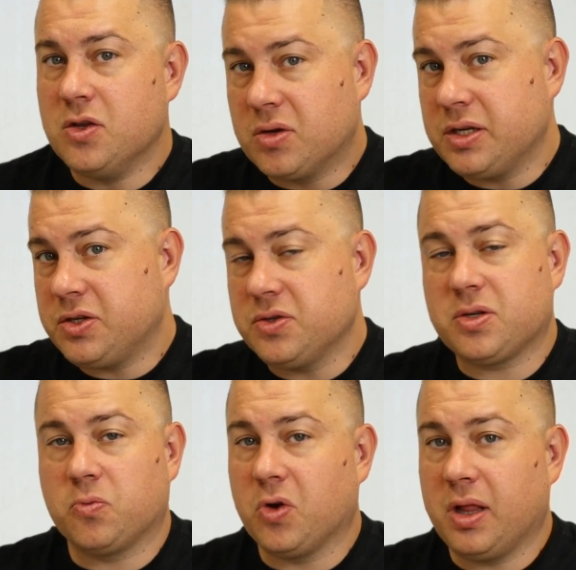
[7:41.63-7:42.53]
you can do
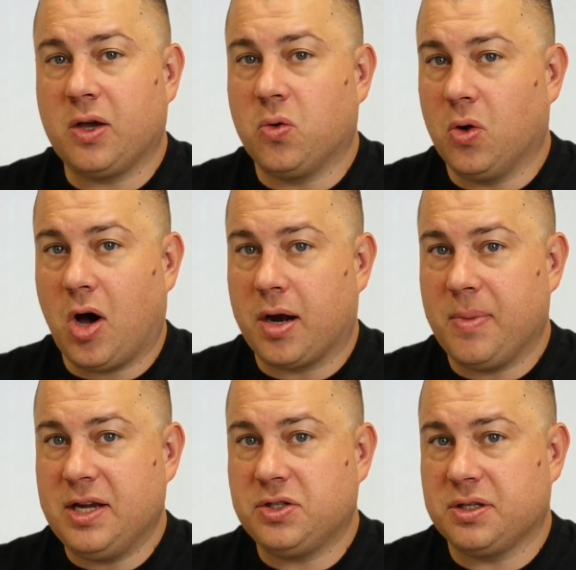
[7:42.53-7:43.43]
some really cool
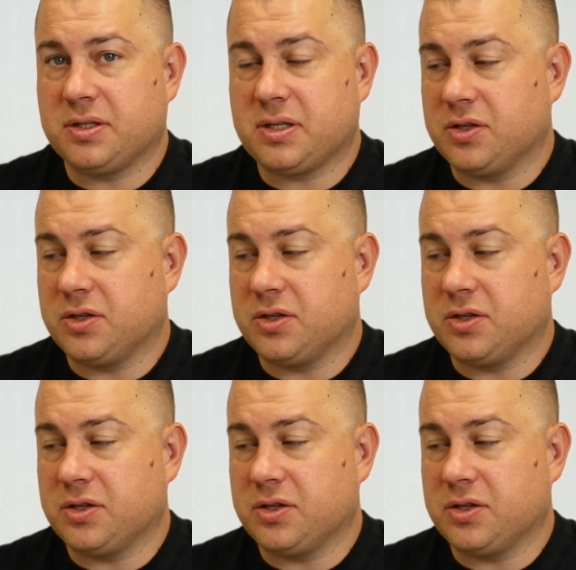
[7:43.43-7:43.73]
automations,